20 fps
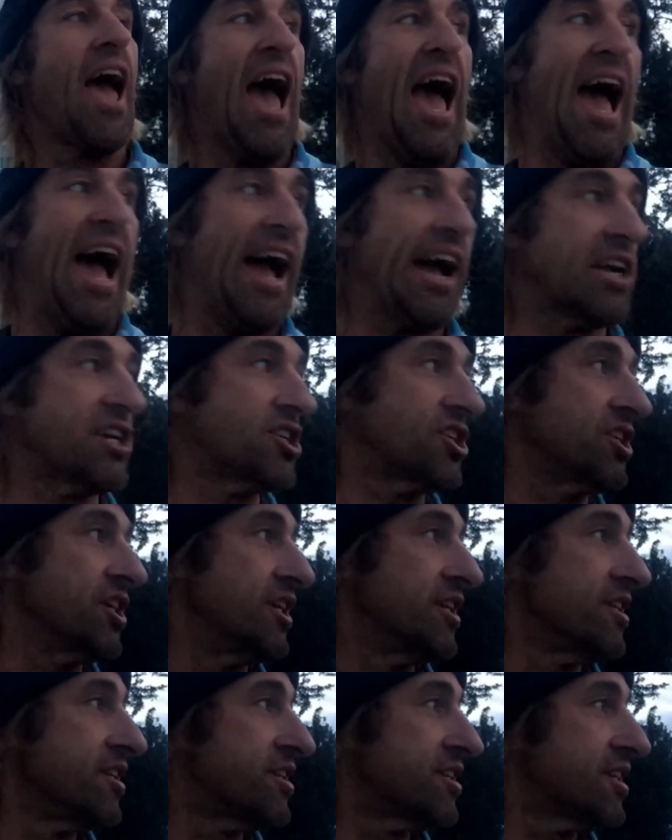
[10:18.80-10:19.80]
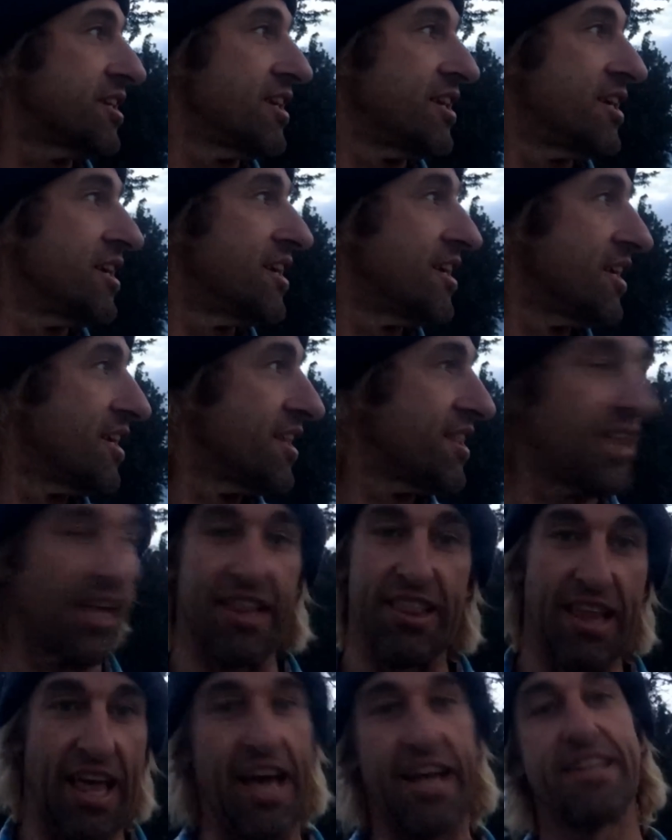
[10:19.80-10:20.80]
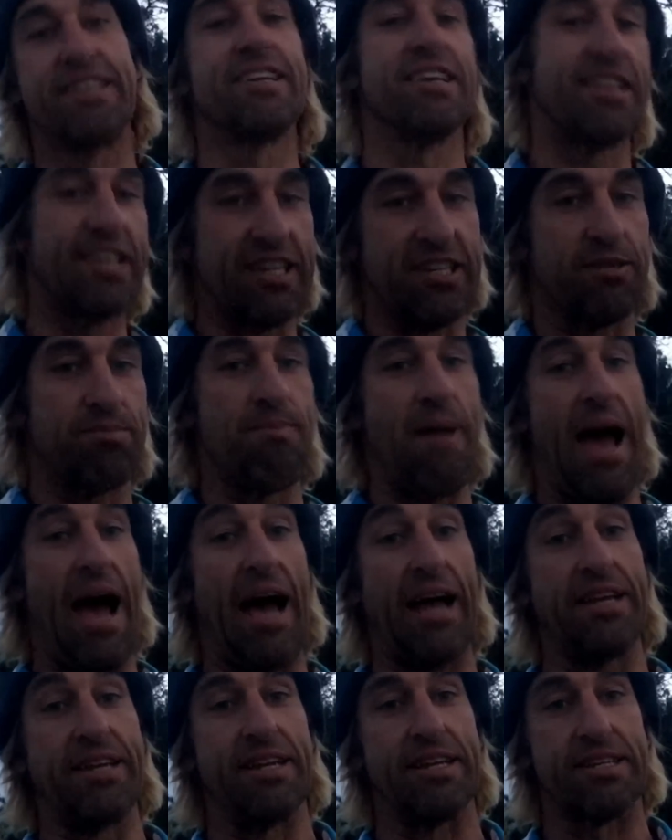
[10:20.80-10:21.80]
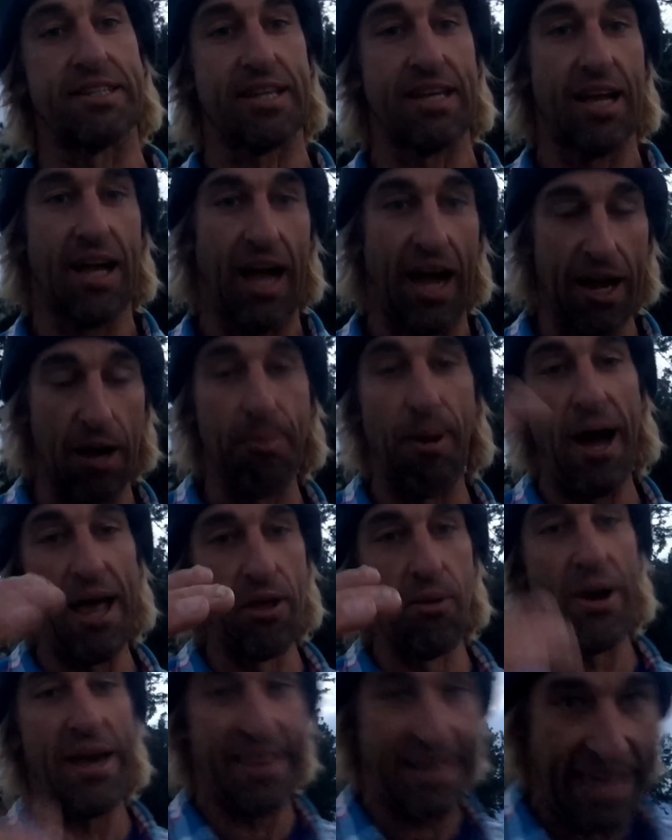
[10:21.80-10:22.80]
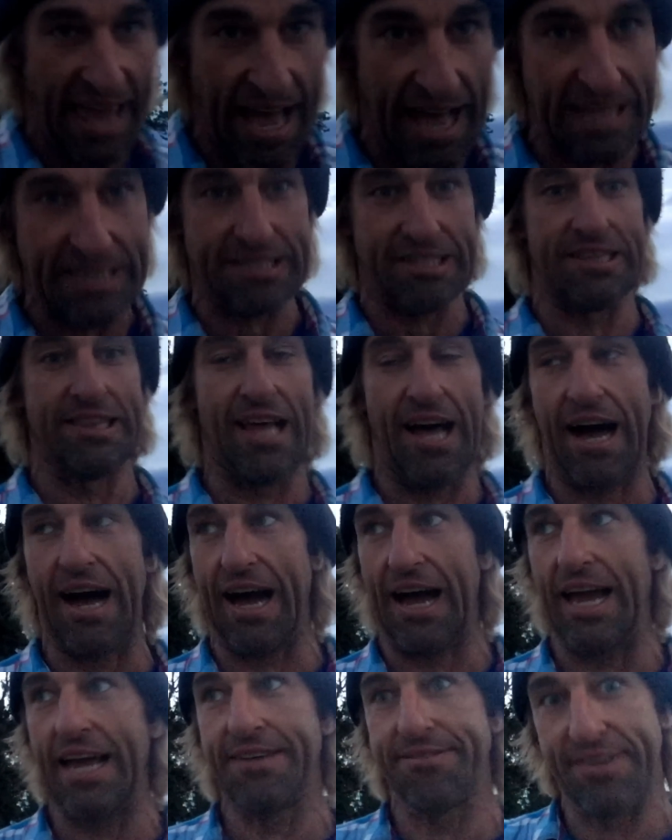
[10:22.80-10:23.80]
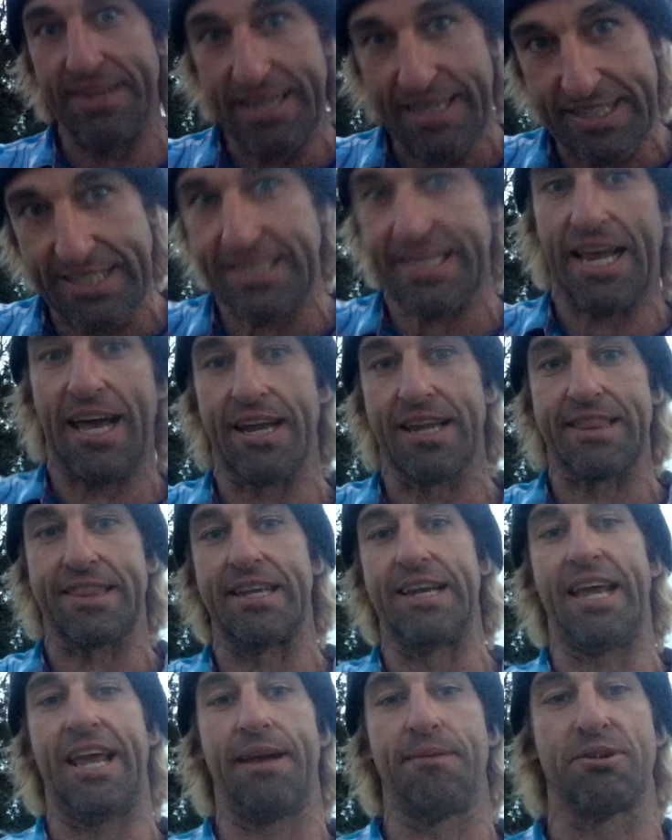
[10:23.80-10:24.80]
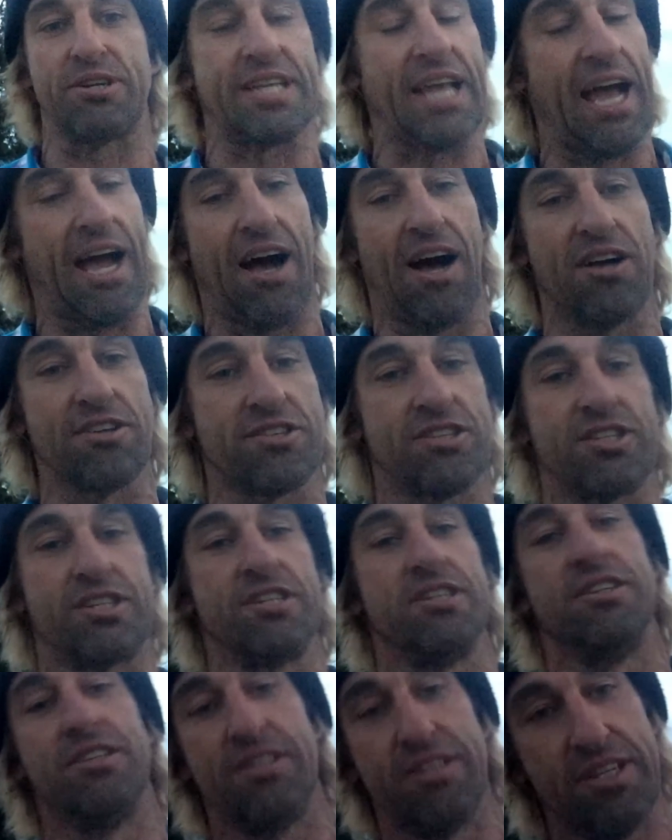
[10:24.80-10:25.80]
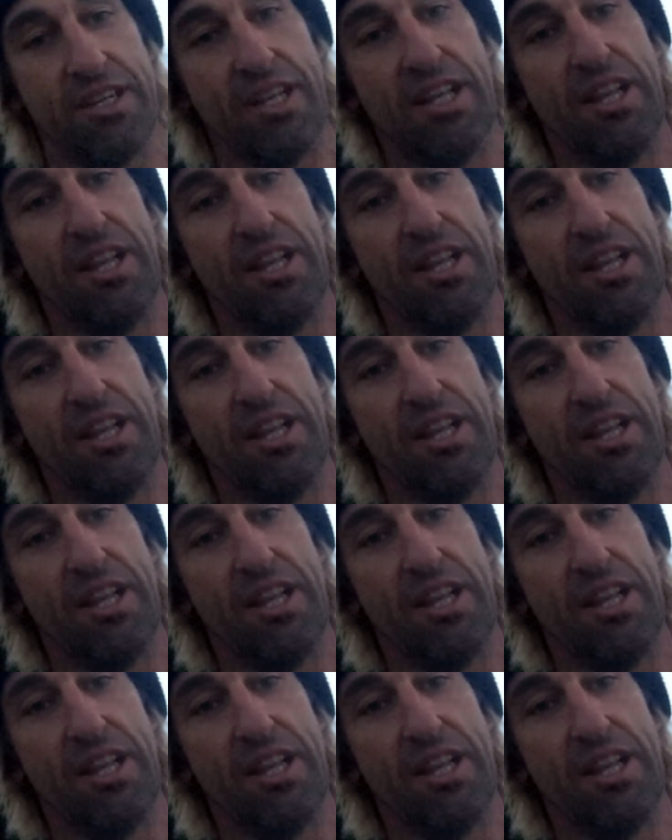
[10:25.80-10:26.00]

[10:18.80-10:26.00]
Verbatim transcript: actions that led to this madness. I go, by the way, the cat's alive. It's down at the neighbor's house, dude.